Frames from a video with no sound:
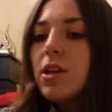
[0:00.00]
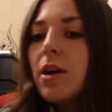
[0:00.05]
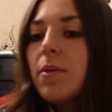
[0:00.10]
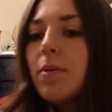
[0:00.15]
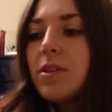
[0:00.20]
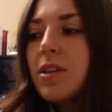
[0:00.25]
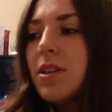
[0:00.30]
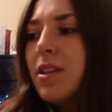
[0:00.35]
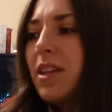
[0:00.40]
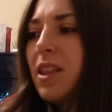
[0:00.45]
that
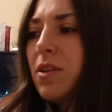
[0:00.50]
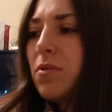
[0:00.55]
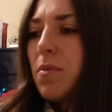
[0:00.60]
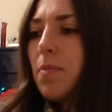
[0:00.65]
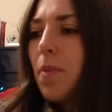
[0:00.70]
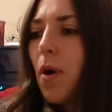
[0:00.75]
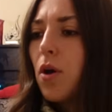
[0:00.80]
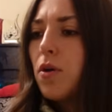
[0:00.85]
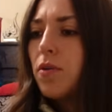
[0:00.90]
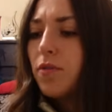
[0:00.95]
was. I think they
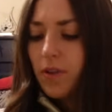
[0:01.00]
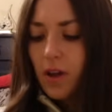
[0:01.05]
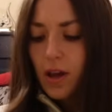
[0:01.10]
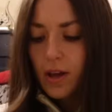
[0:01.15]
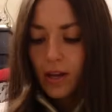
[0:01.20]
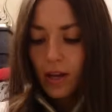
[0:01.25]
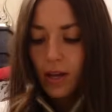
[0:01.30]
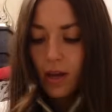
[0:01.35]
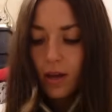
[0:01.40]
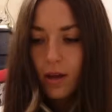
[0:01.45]
were both
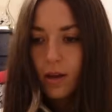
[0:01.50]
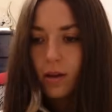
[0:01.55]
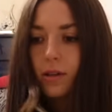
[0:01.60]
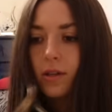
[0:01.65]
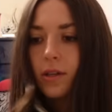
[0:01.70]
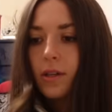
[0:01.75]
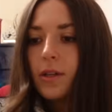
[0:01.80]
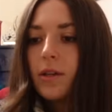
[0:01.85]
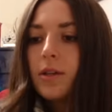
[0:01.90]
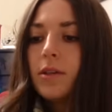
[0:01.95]
like
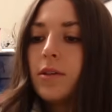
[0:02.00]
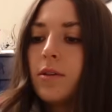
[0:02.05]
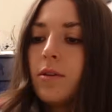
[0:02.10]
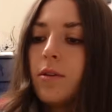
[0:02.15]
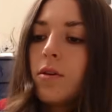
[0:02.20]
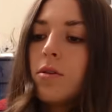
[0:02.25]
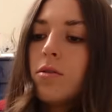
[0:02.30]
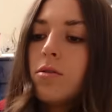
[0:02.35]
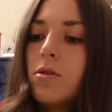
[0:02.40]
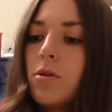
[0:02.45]

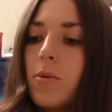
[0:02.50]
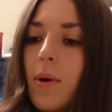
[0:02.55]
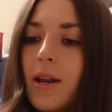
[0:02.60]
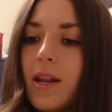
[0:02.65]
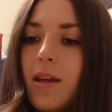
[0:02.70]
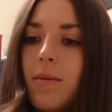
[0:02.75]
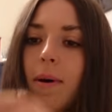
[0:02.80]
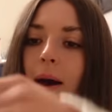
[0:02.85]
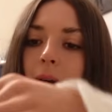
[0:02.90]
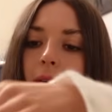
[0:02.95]

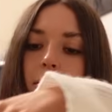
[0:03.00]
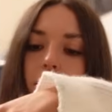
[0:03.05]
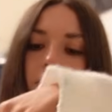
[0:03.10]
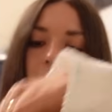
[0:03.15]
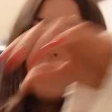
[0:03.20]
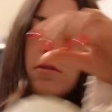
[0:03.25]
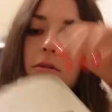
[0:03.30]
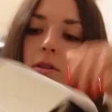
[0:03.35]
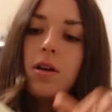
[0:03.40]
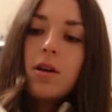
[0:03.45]

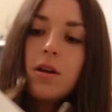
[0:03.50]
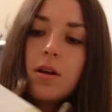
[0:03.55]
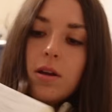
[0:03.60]
£20.